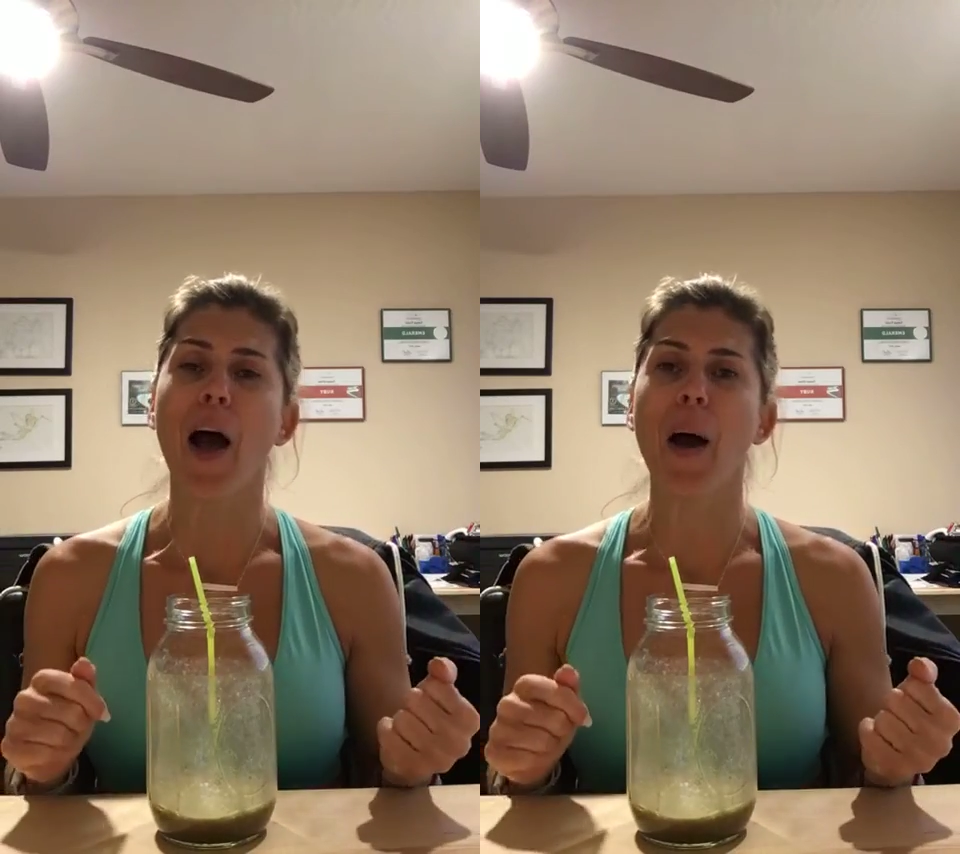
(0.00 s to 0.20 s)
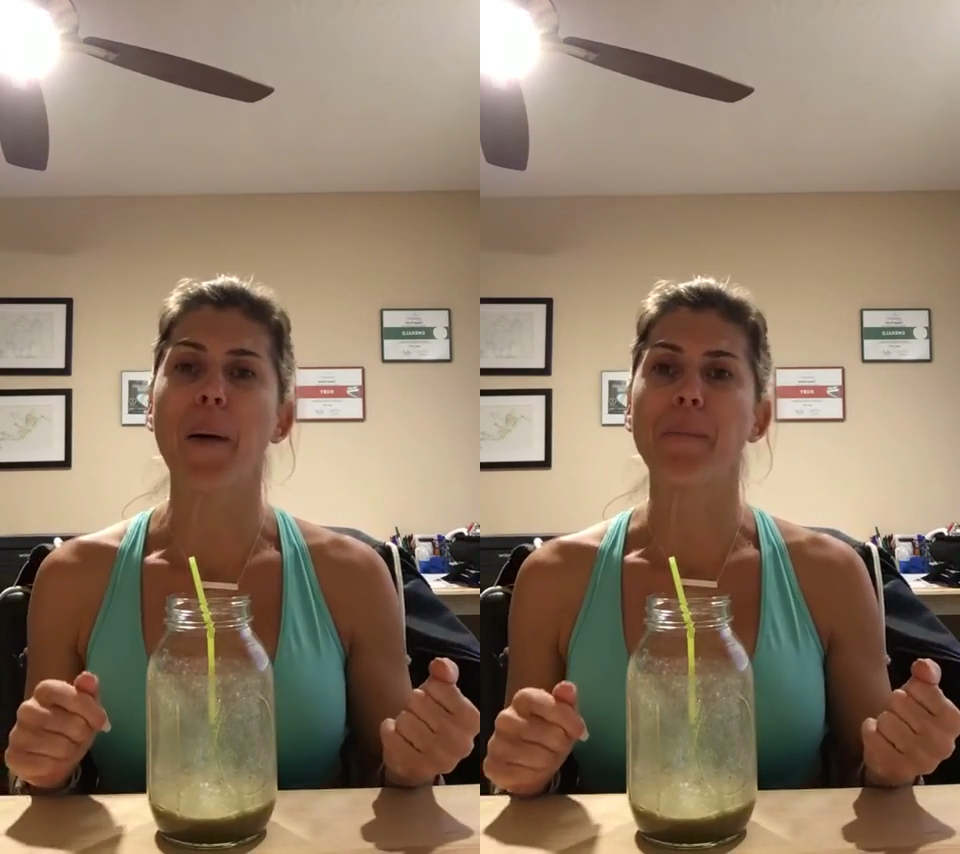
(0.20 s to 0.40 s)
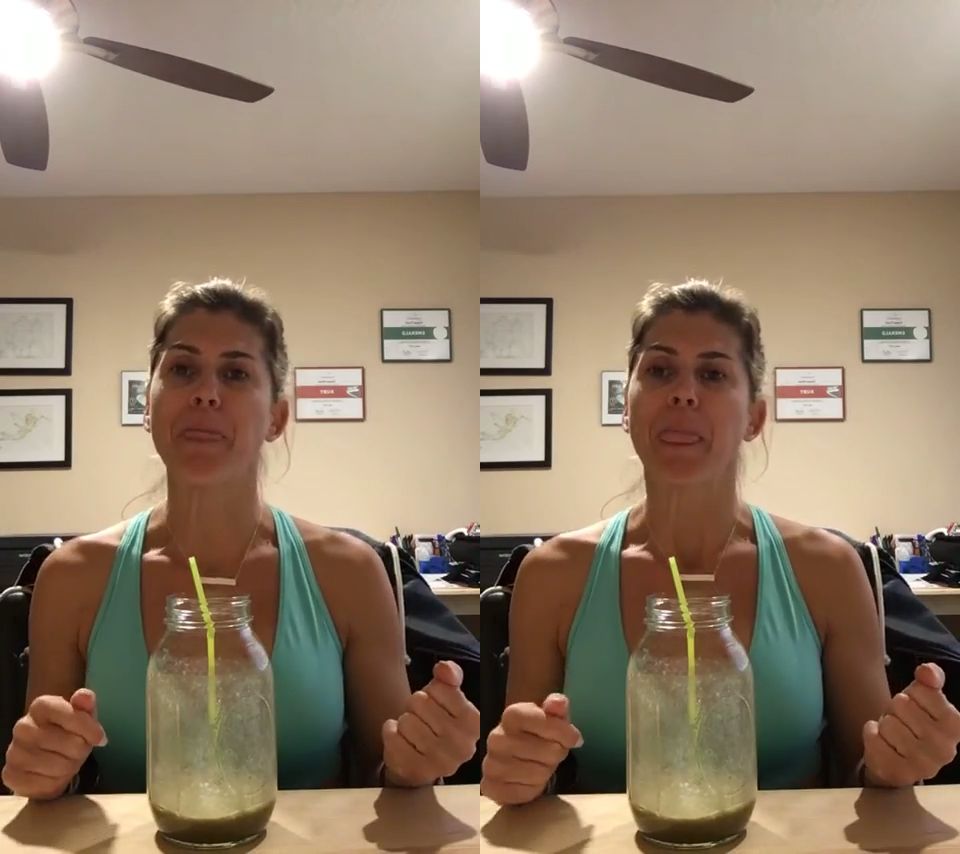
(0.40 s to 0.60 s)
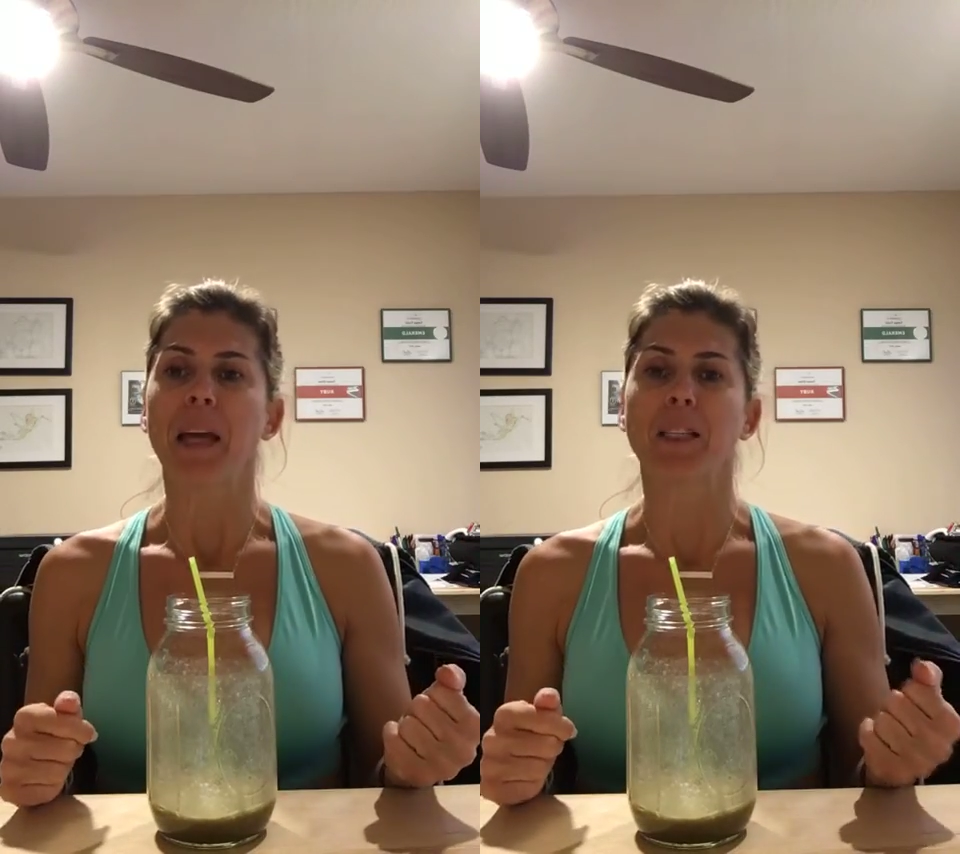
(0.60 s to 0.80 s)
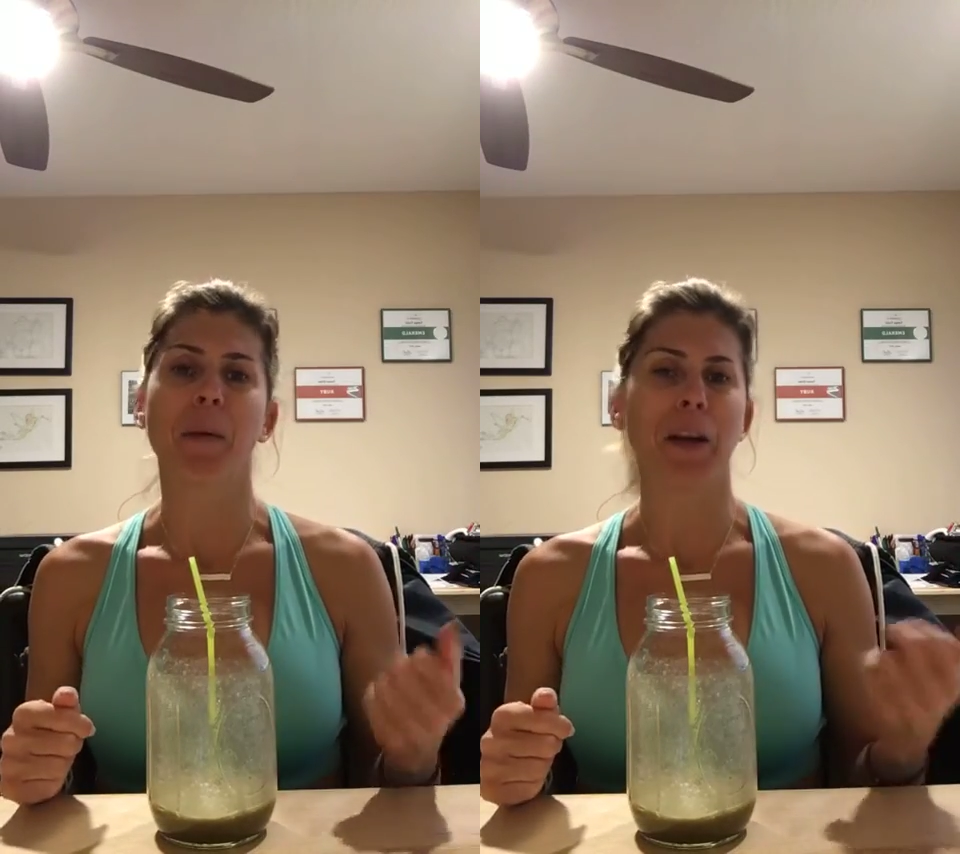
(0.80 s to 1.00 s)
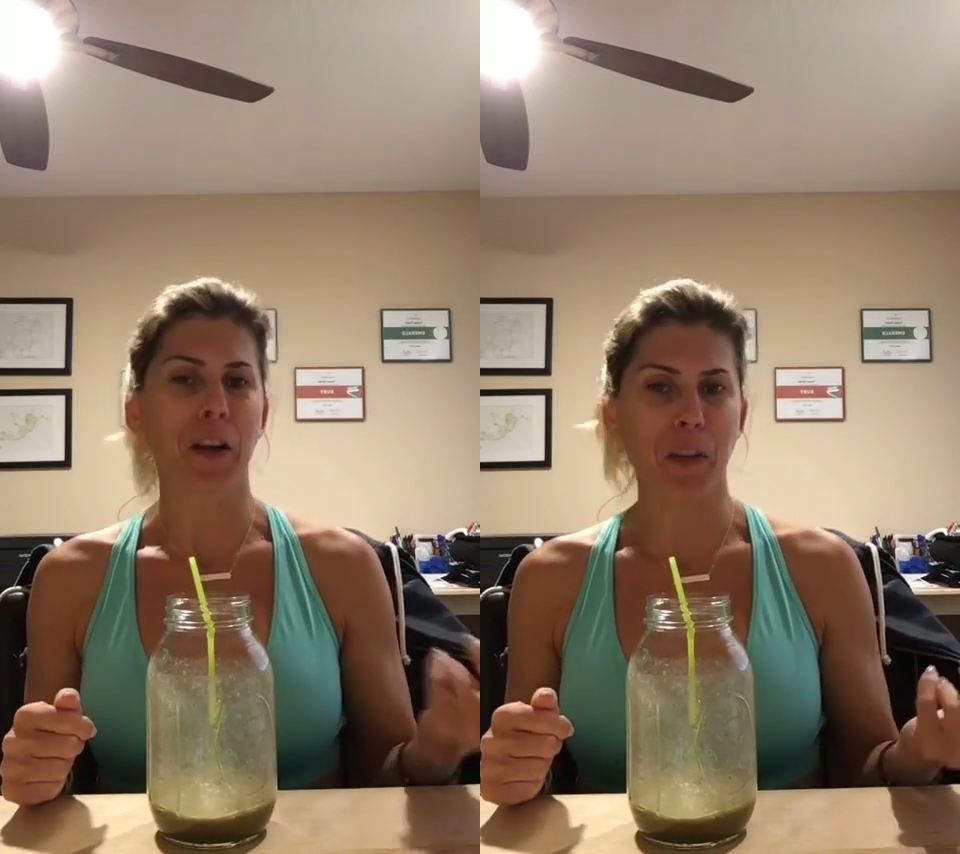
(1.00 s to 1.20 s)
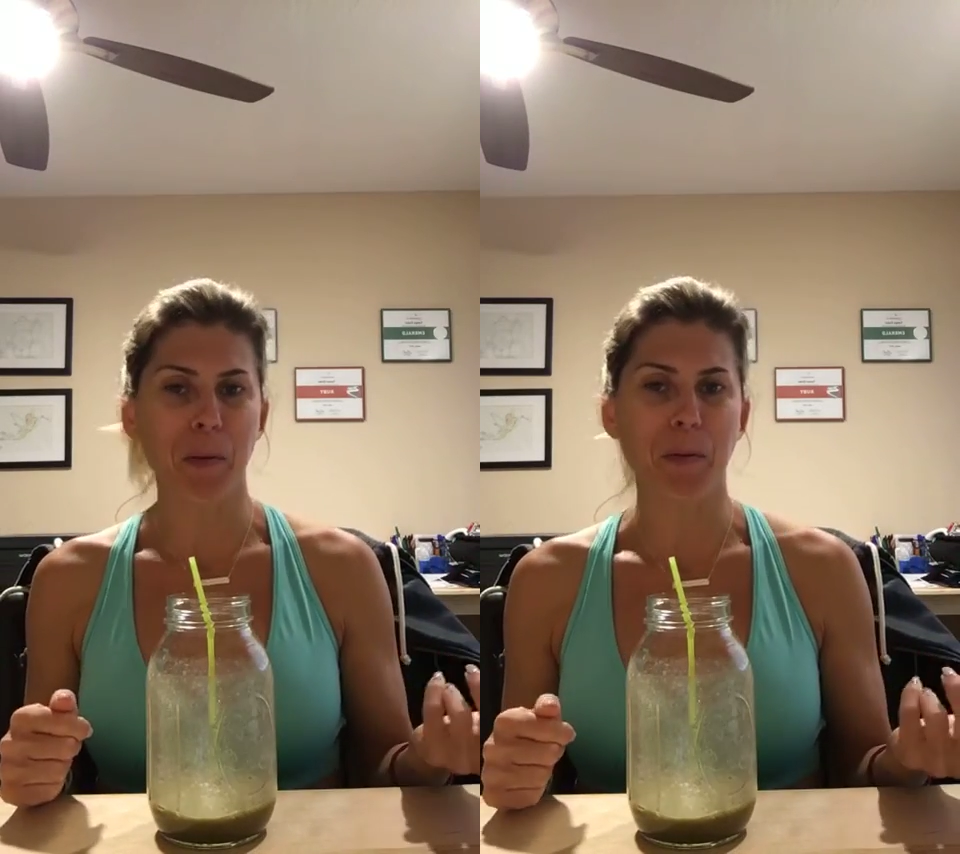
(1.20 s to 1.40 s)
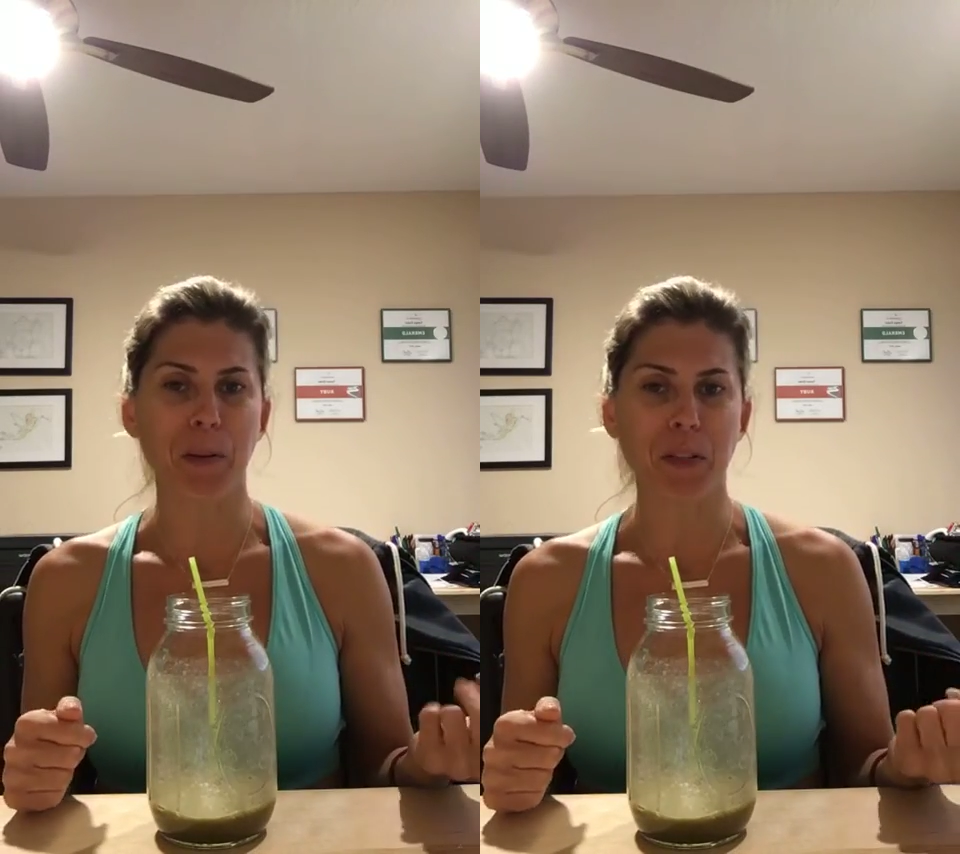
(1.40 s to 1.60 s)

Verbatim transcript: um, depending on the people